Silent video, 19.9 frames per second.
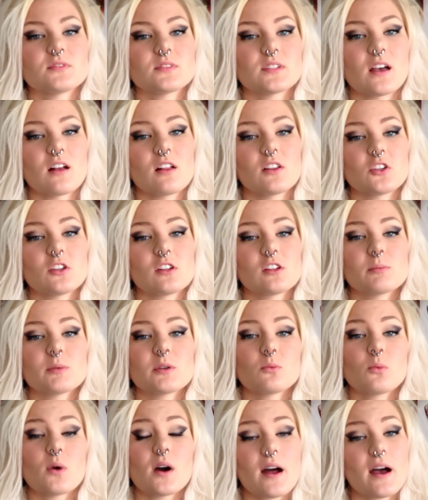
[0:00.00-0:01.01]
tell you a little
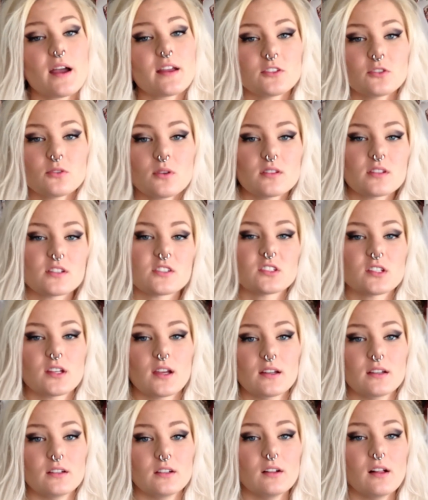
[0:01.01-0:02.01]
bit what I do on this
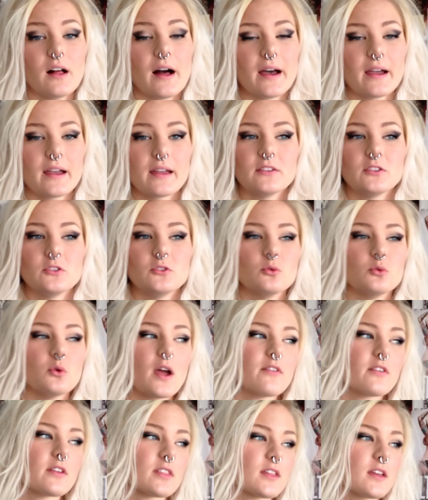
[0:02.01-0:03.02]
channel. I do
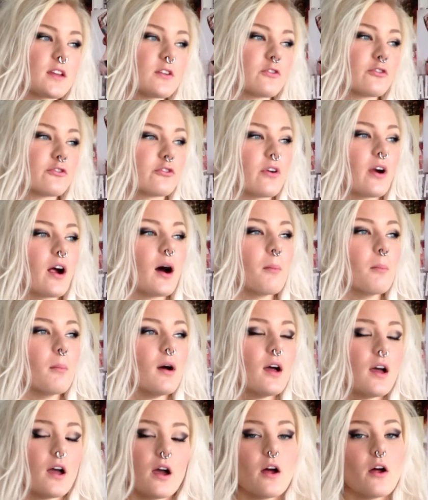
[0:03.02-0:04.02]
everything from
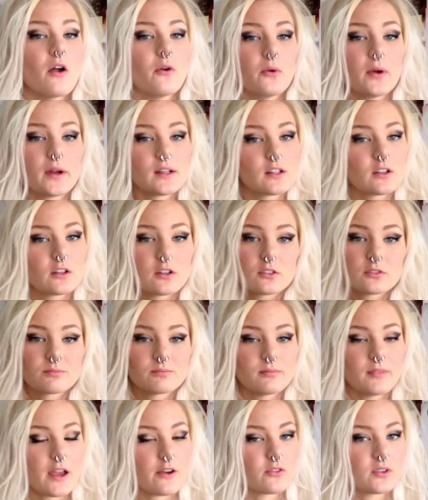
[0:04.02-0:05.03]
regular
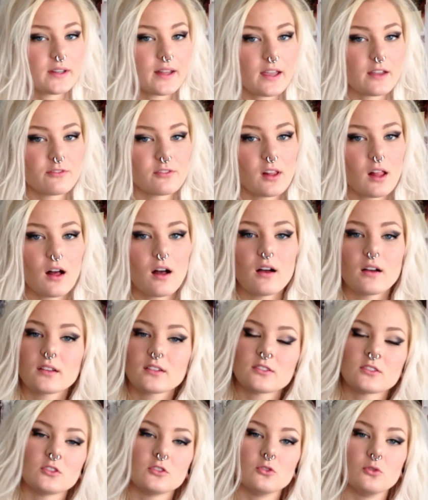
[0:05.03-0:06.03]
everyday
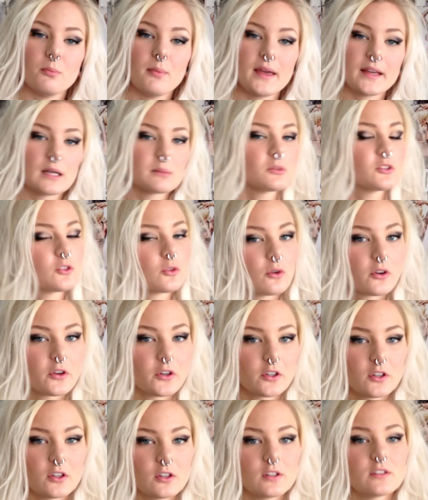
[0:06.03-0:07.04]
vlogs to makeup
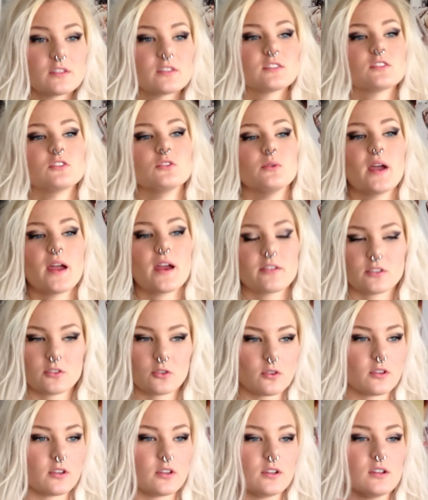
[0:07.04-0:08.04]
tutorials to hair
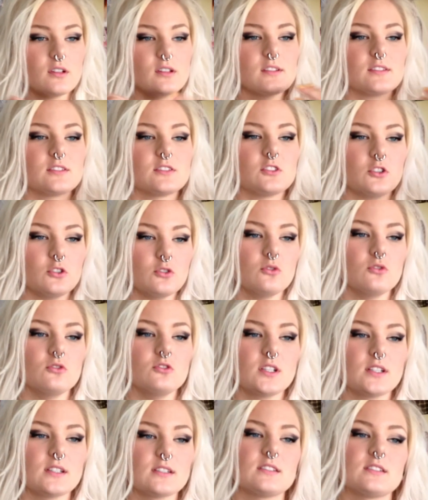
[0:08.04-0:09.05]
tutorials to
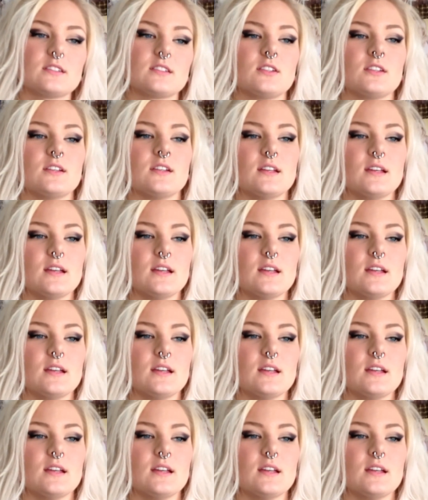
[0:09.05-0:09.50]
just